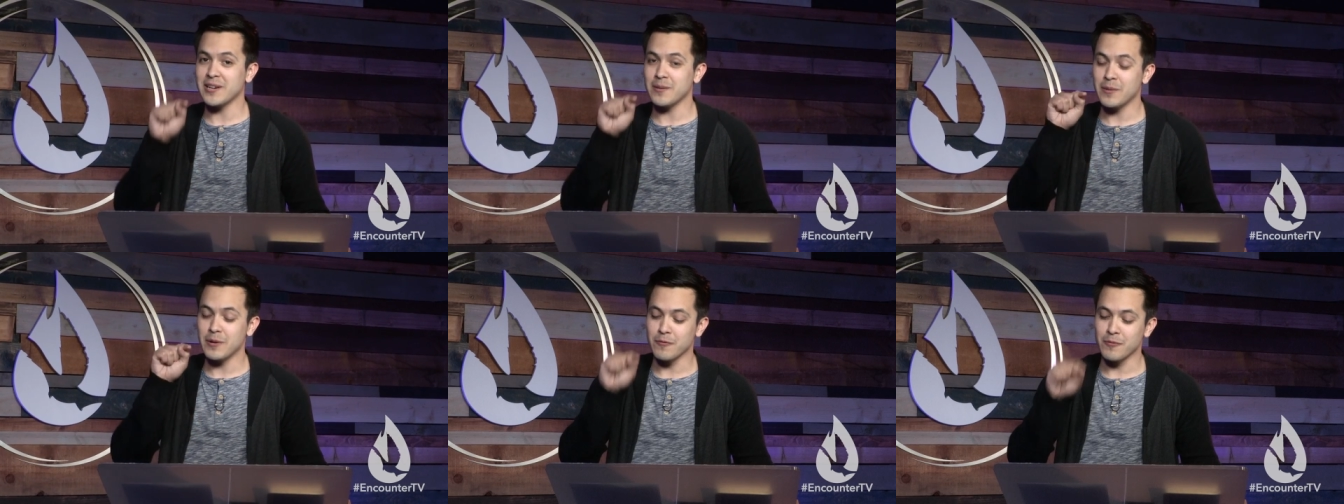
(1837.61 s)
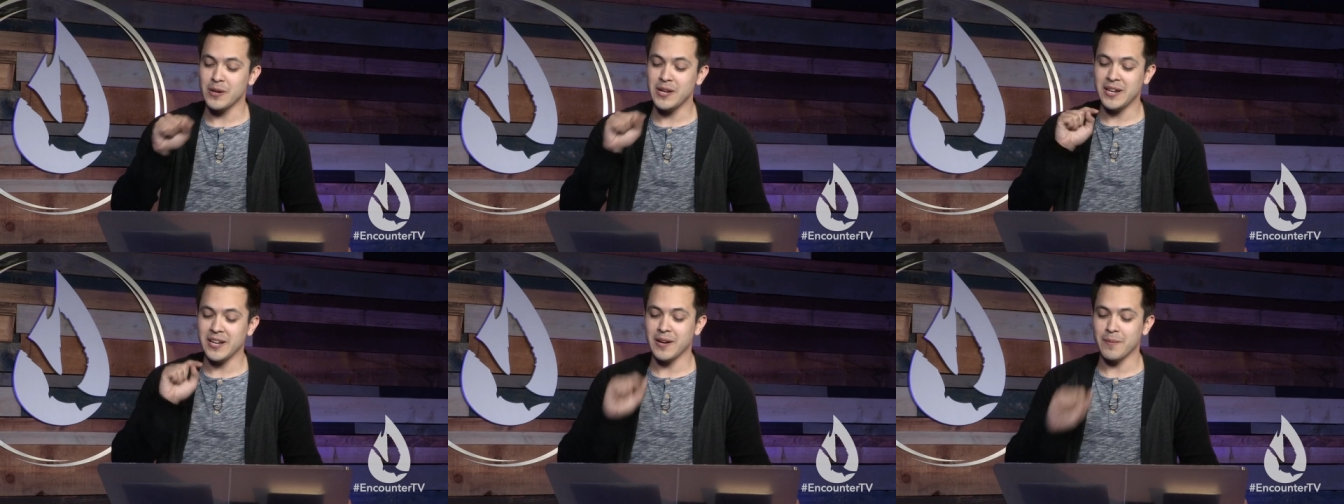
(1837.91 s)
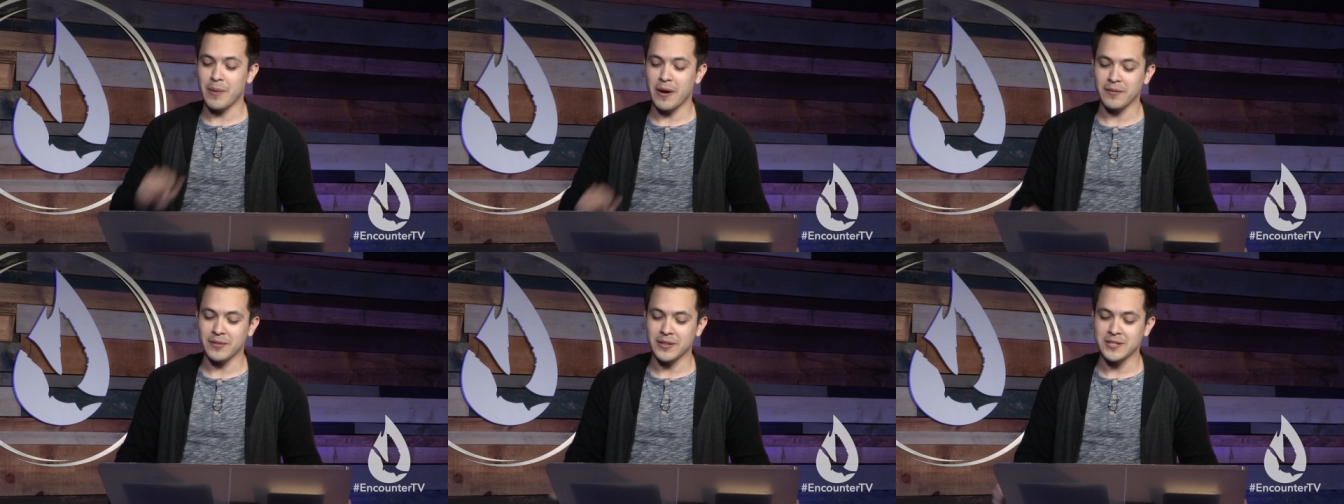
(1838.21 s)
to be reading
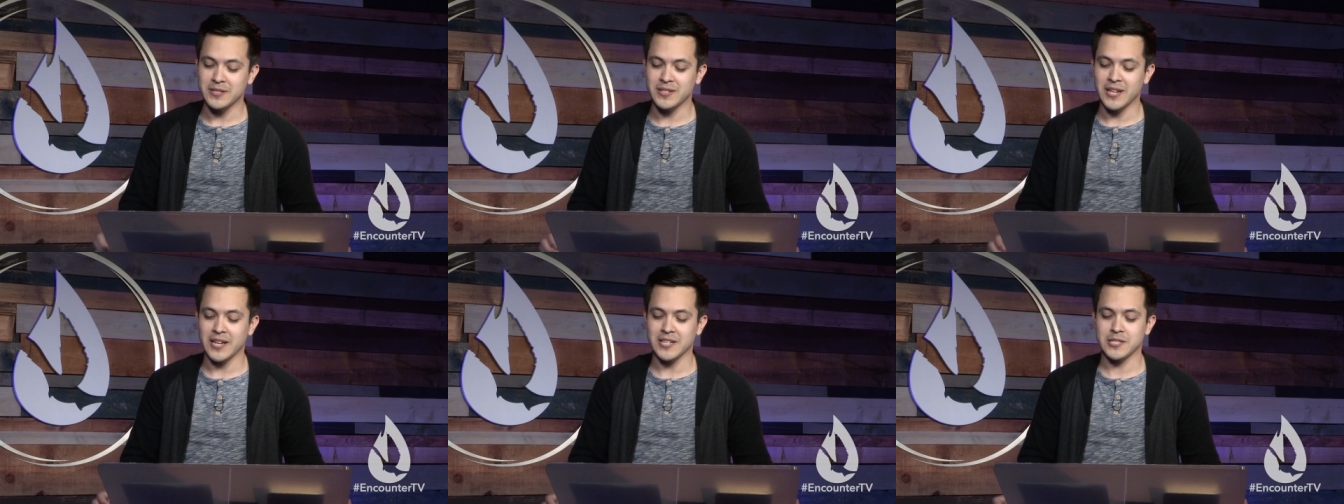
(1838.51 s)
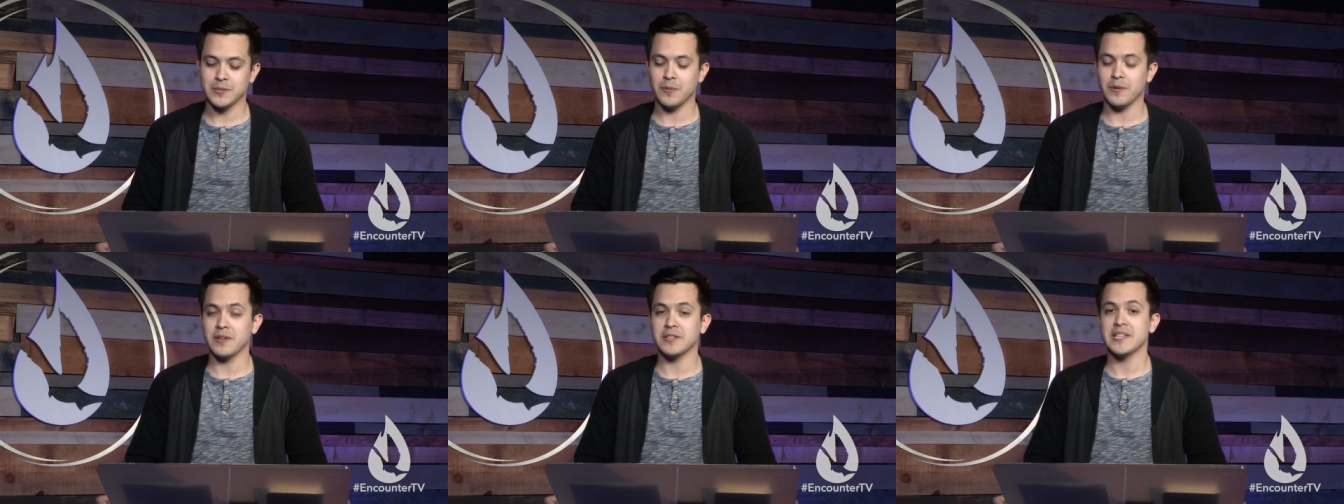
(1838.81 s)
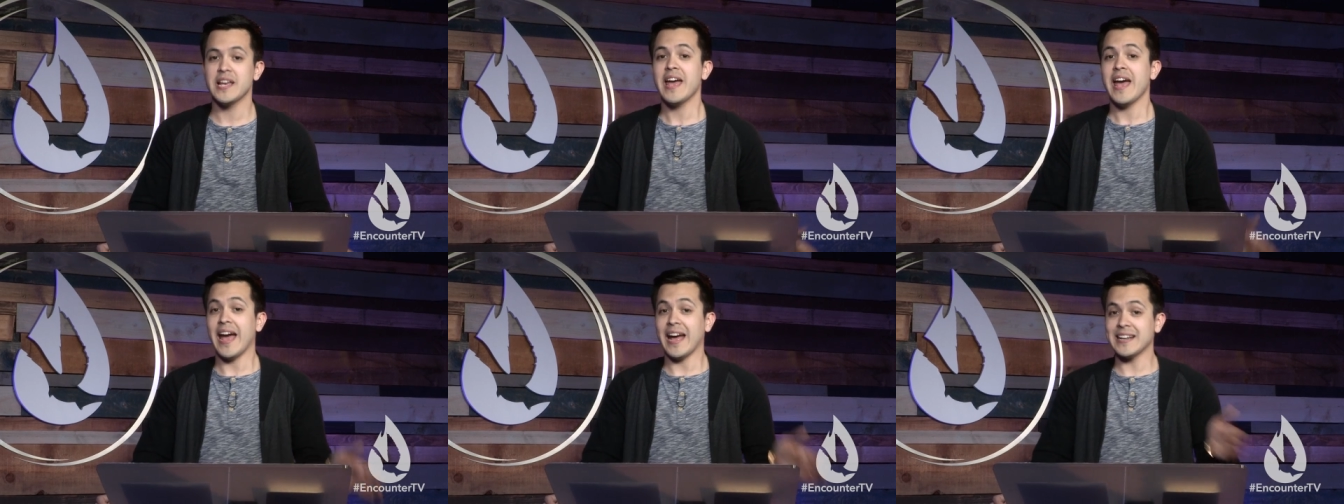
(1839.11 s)
about these testimonies
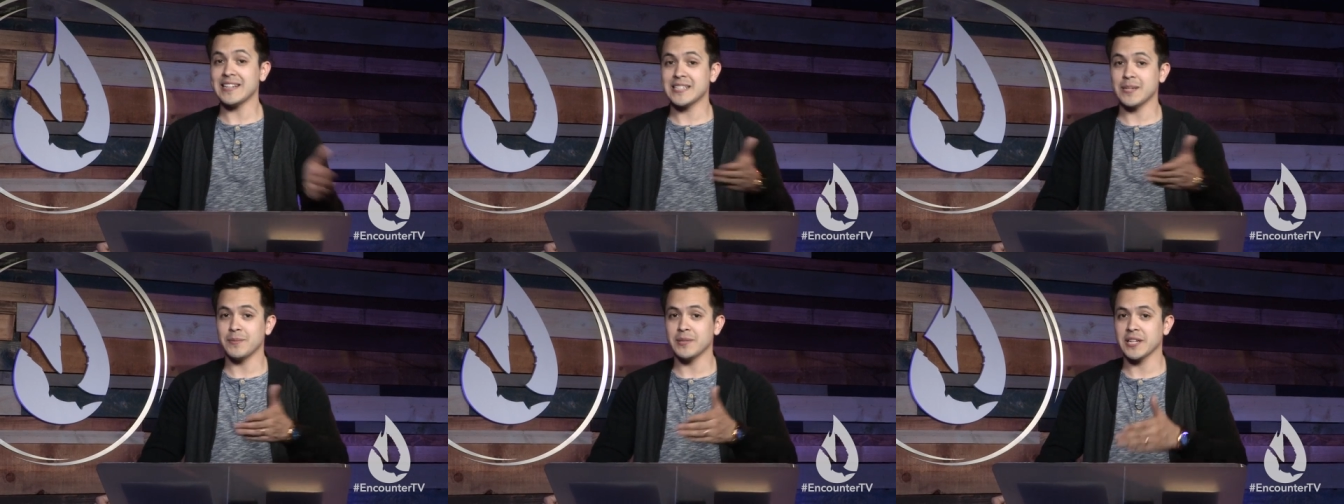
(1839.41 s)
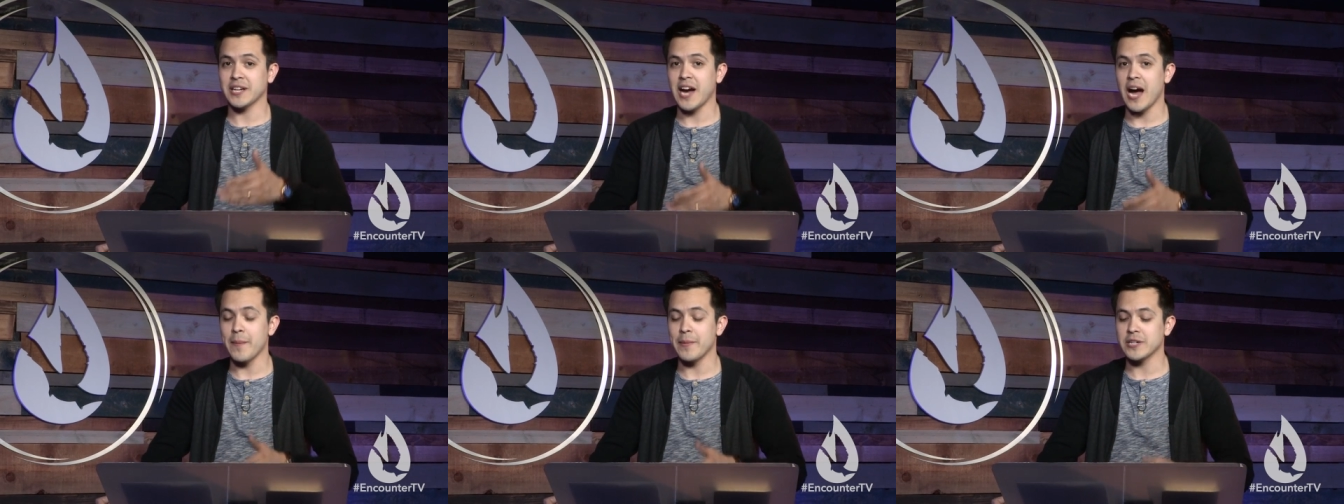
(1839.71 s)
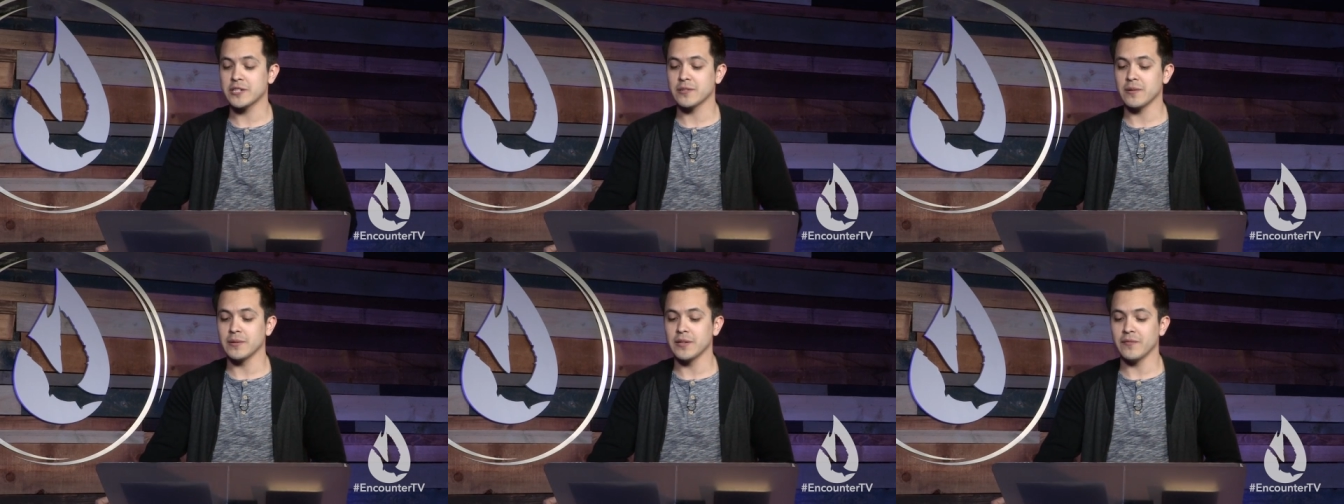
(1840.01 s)
and some of the
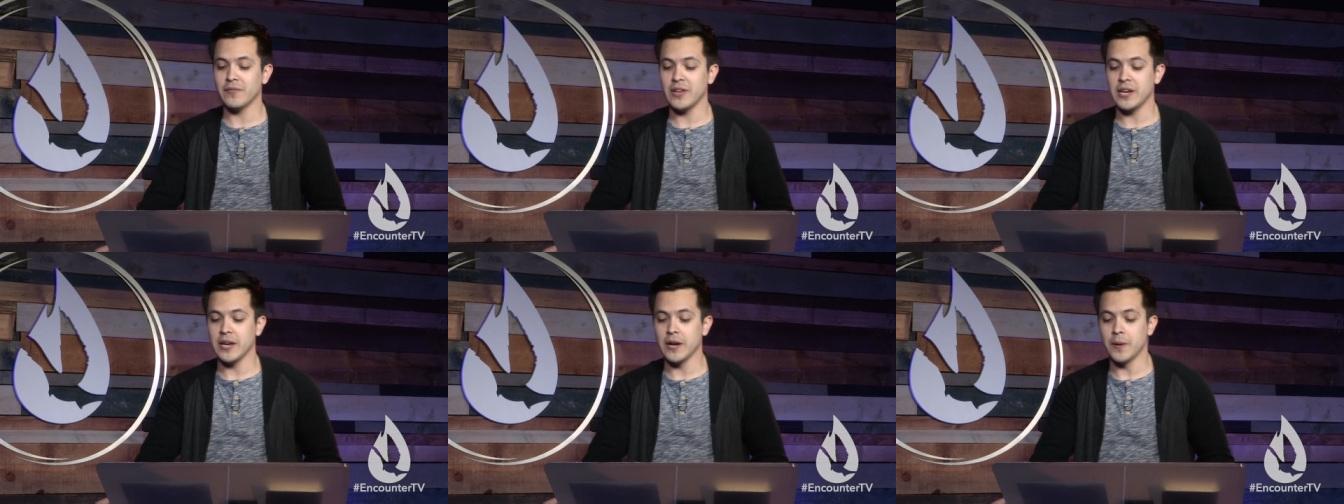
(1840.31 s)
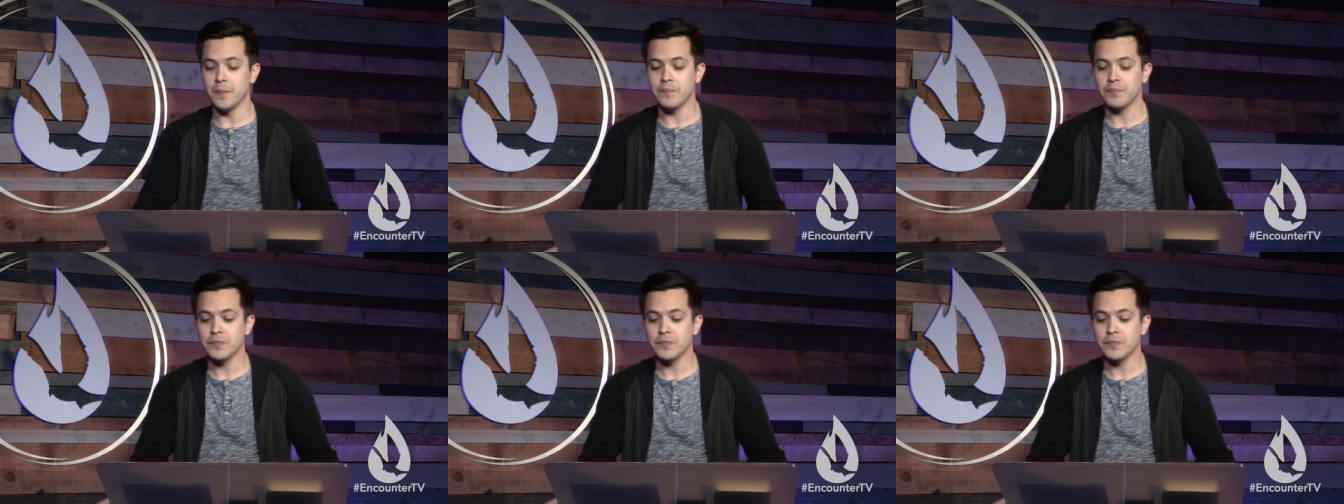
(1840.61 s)
comments from the video.